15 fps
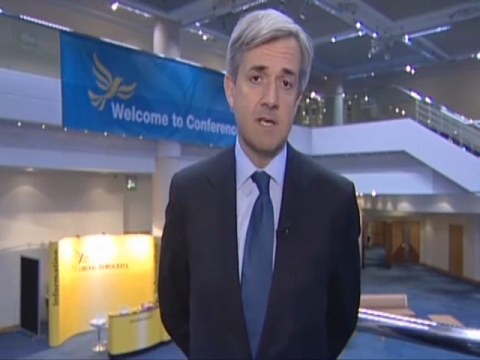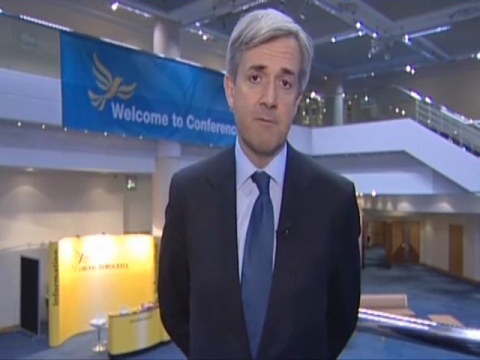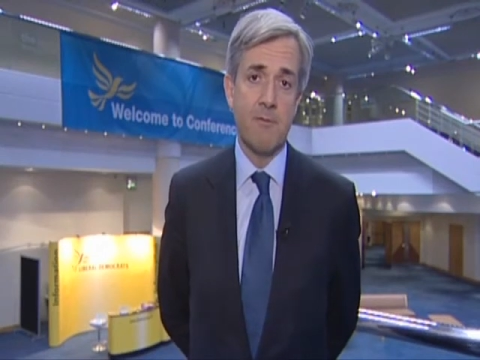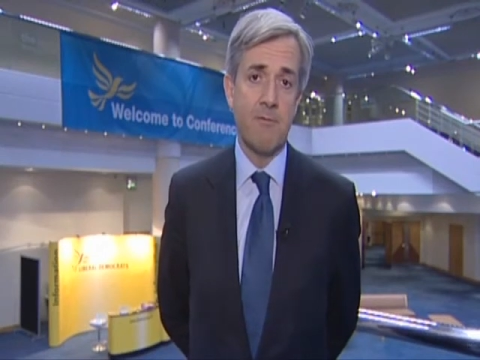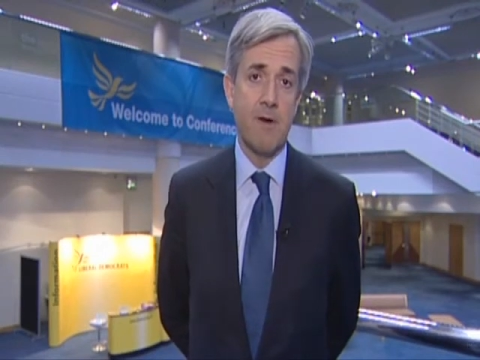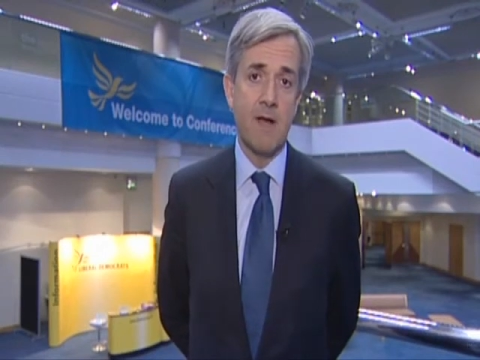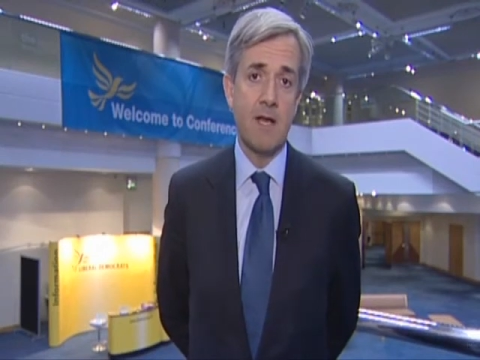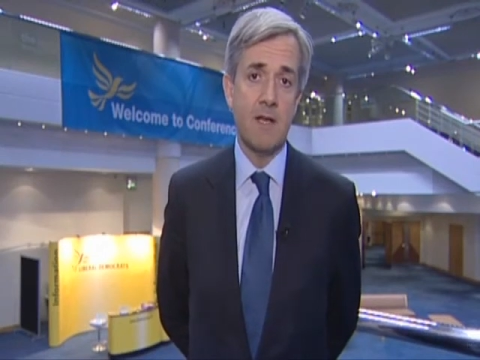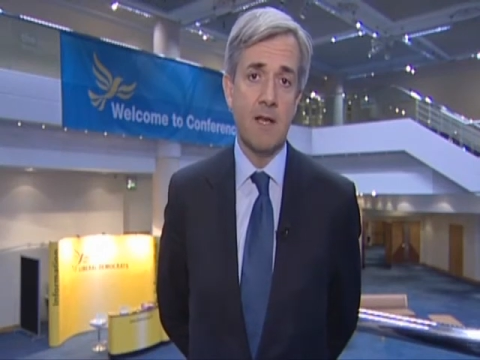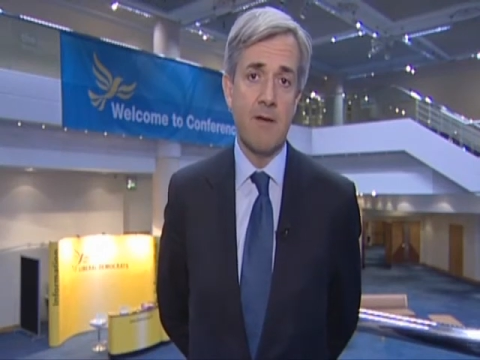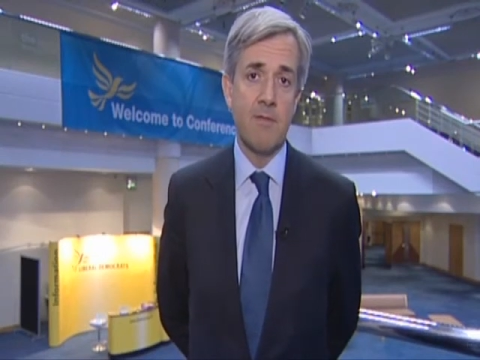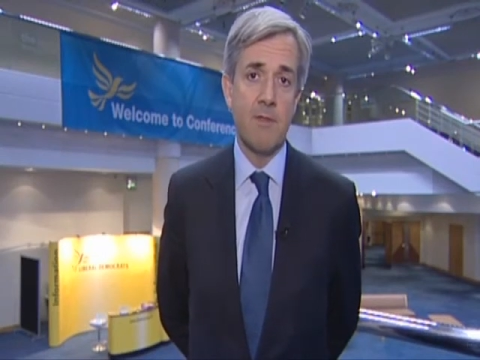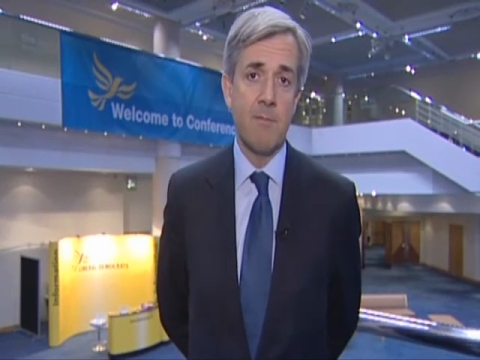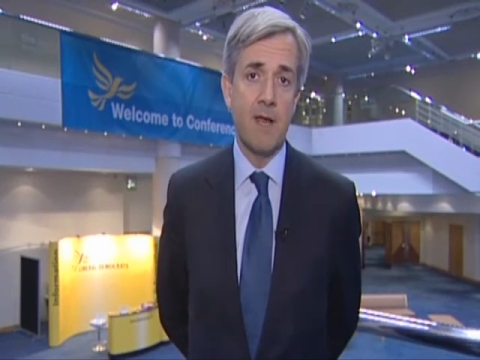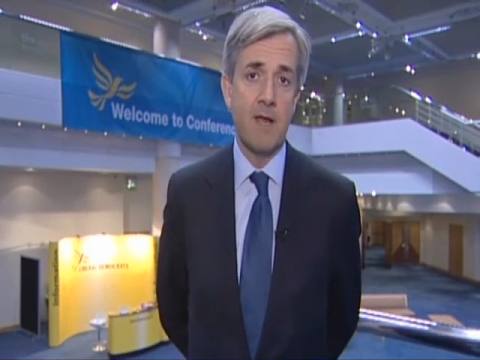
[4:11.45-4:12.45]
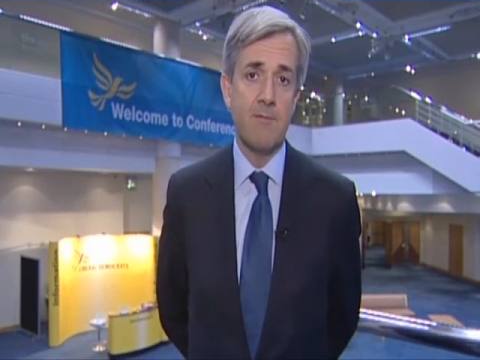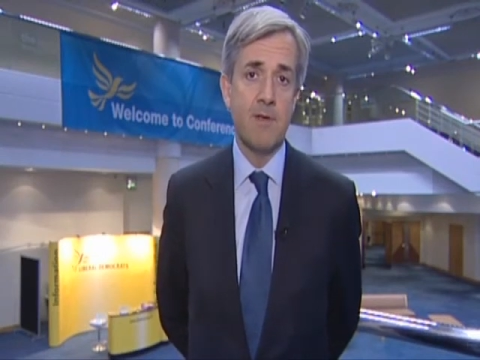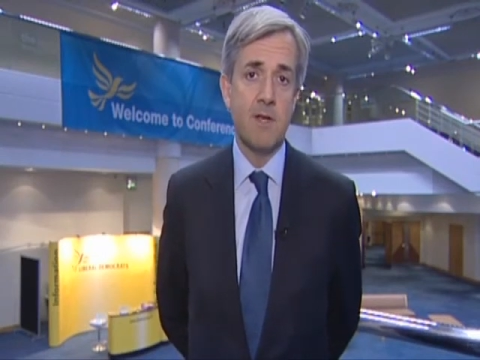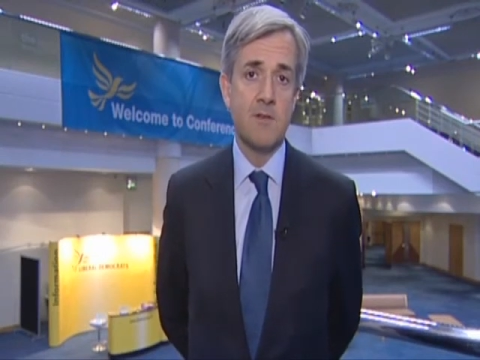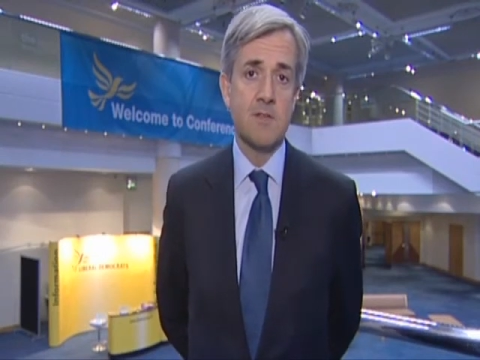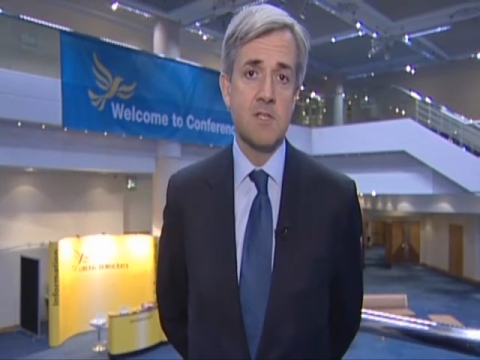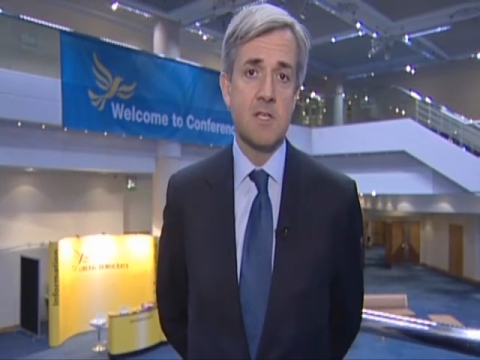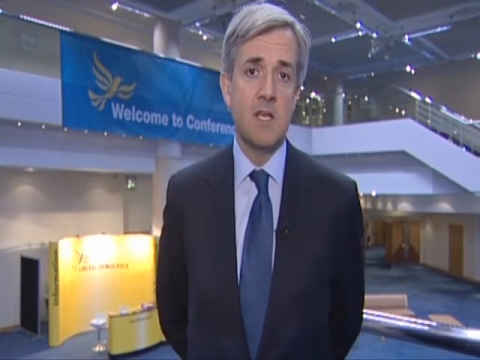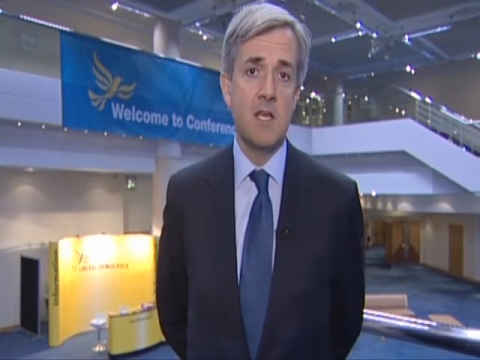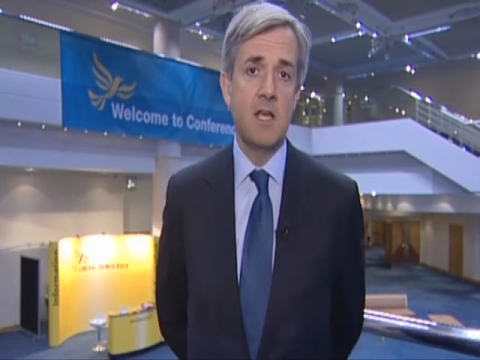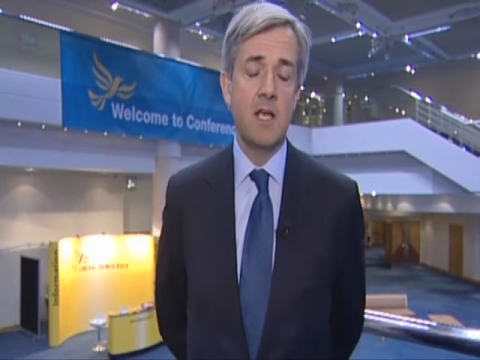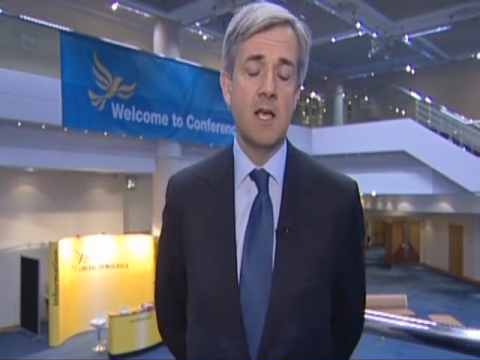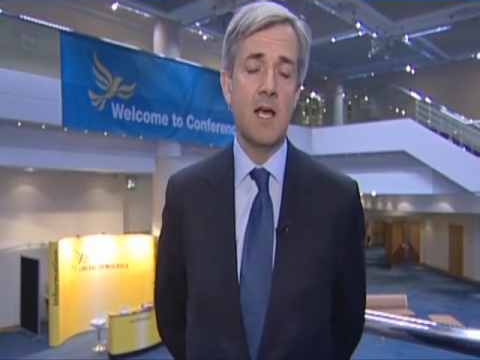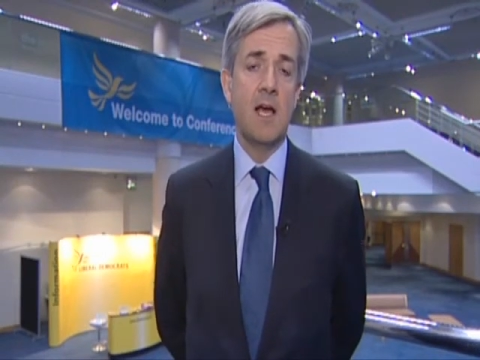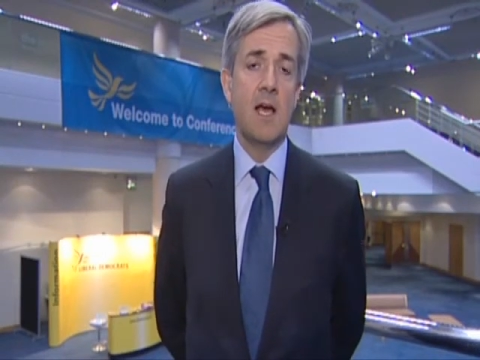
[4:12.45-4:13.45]
I'm afraid, have the benefit of
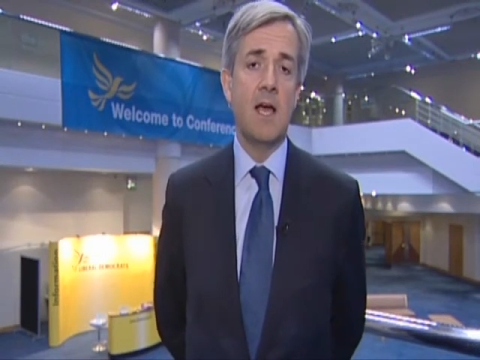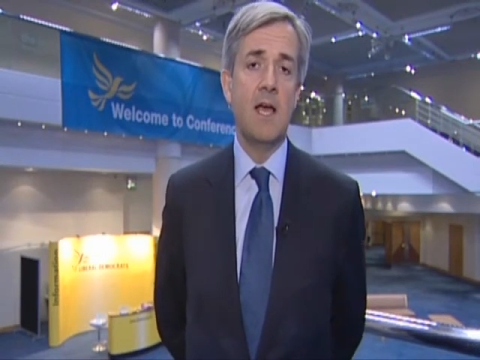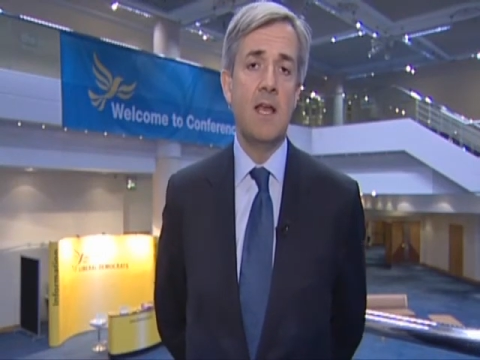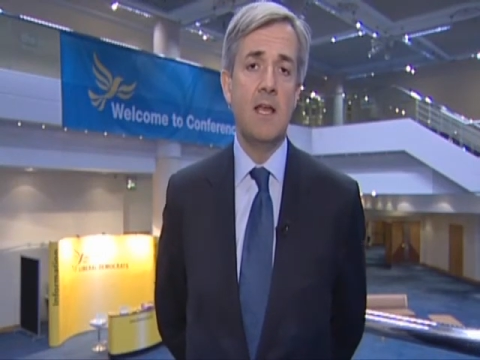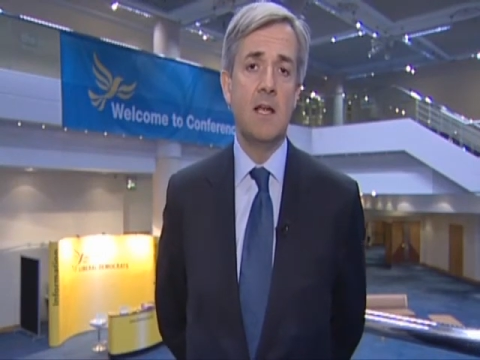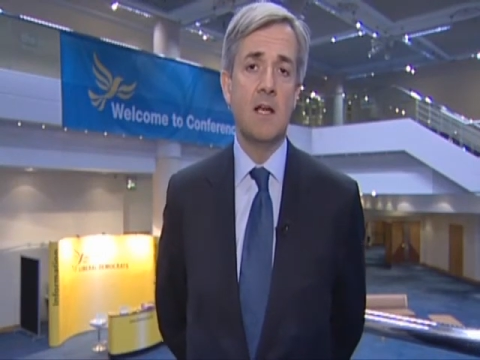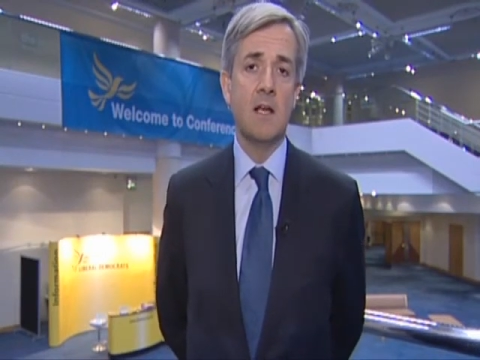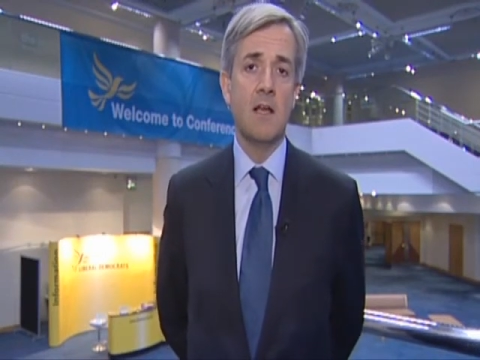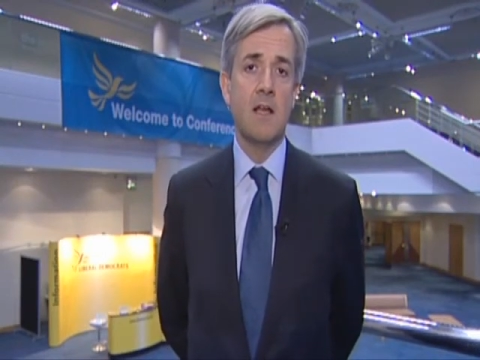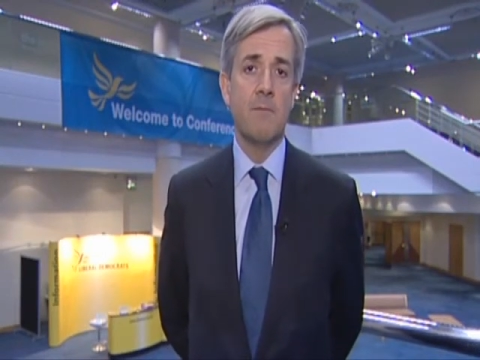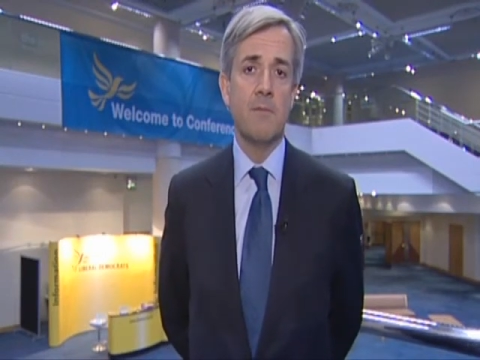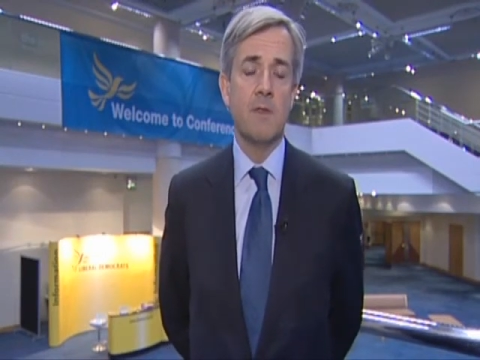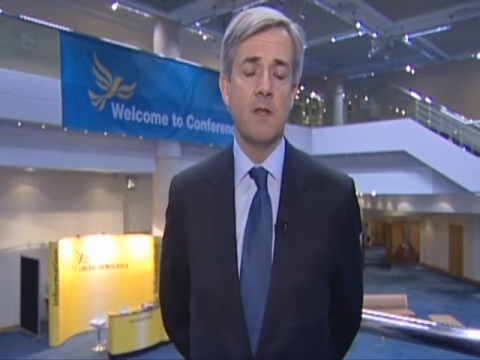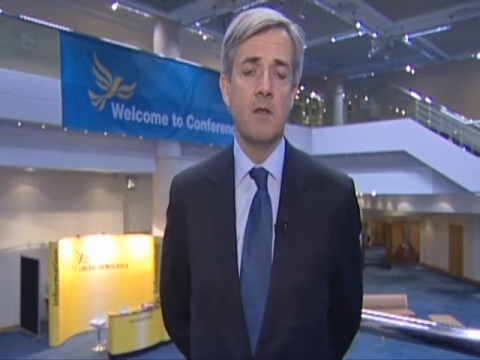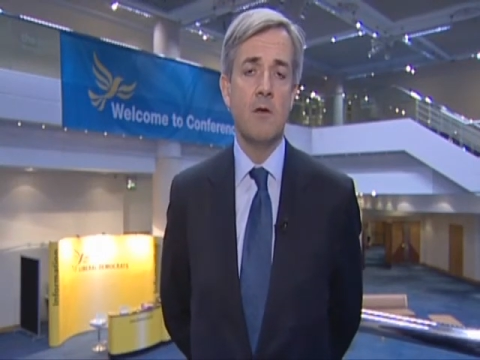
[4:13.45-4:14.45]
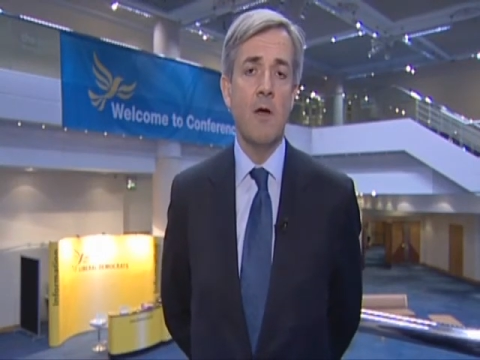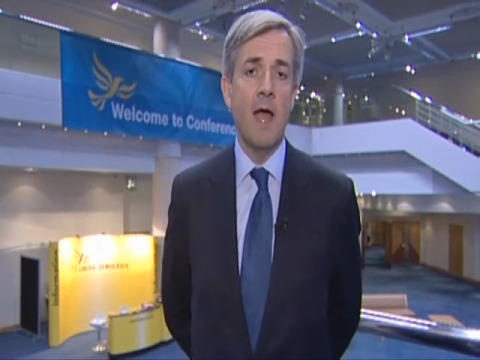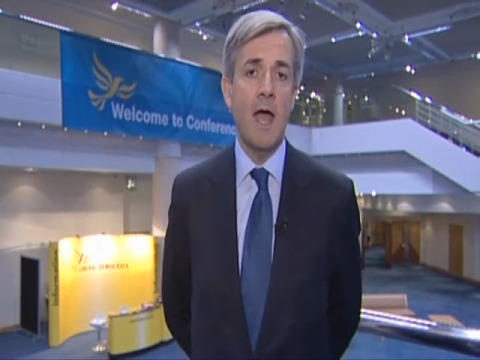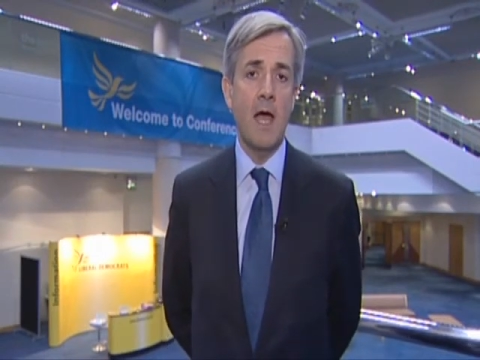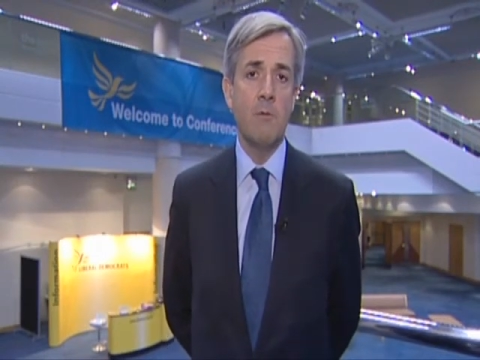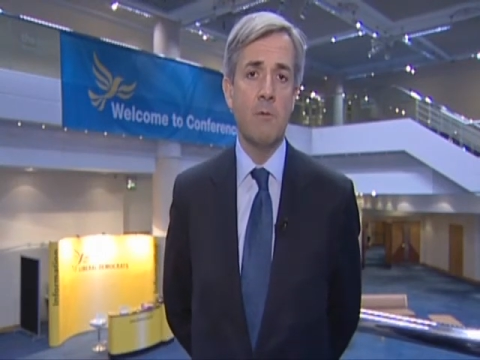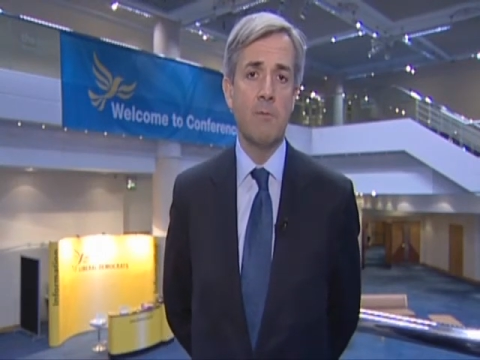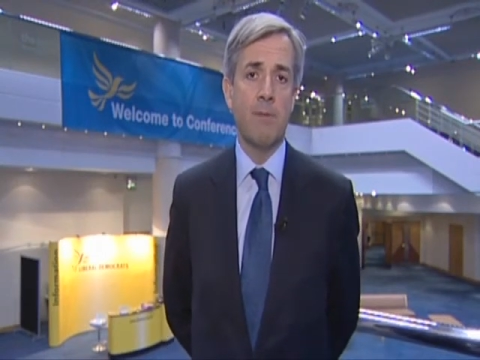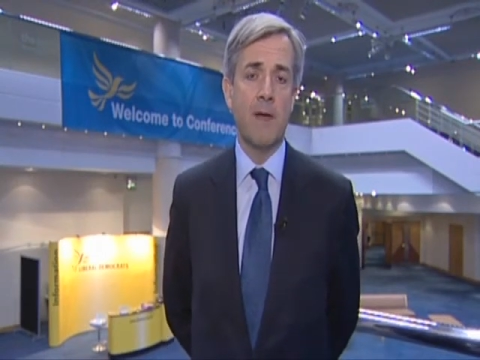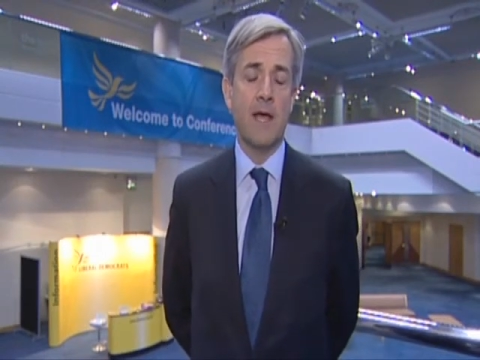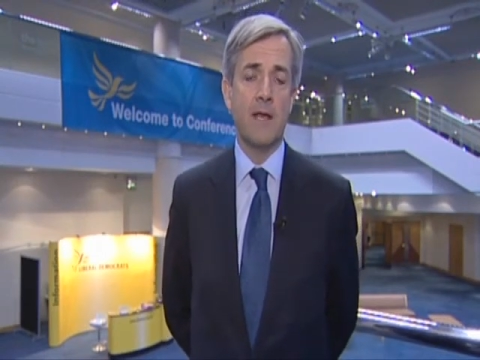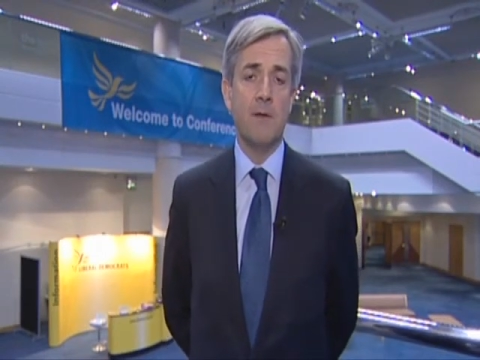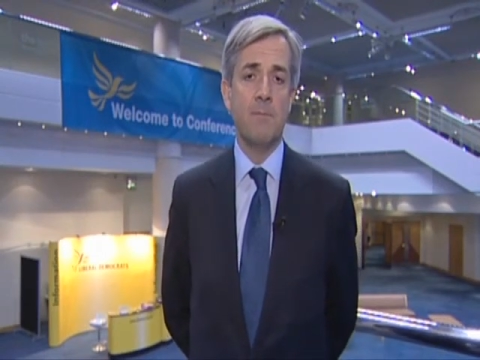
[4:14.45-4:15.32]
seeing any clip that you had with Paddy,